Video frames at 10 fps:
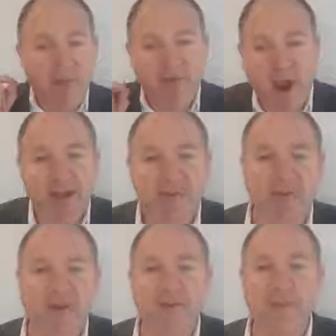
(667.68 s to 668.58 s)
providing
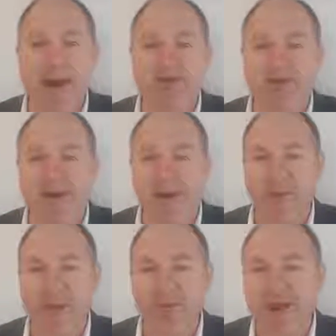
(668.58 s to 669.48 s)
free information
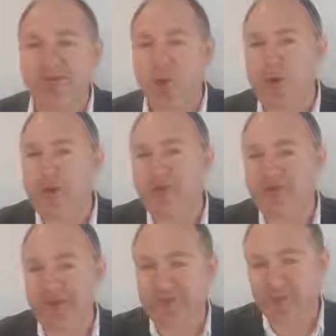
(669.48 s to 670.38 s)
around that makes you
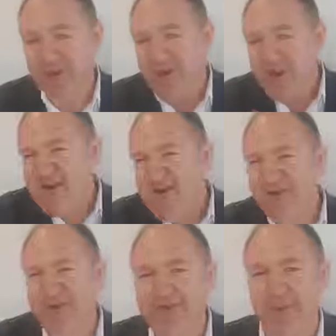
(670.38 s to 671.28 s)
irresistible. It's an
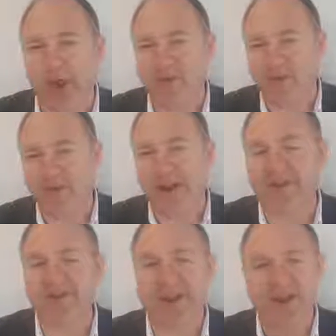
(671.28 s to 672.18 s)
irresistible offer, and
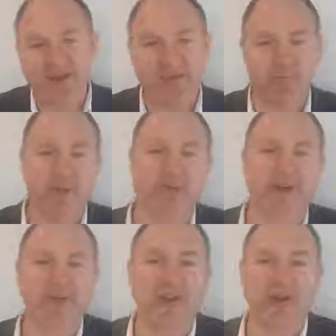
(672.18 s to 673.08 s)
they say yes and put
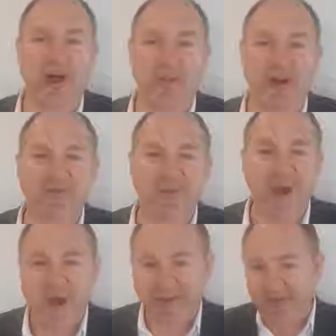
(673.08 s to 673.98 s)
themselves in the database.
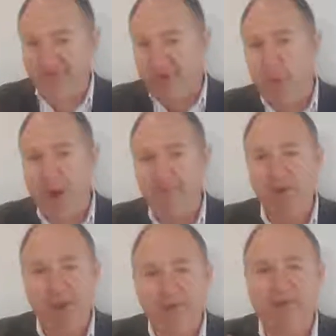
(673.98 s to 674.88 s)
So step
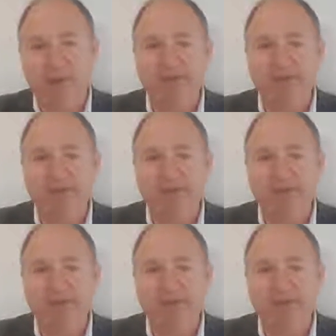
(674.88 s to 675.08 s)
one, get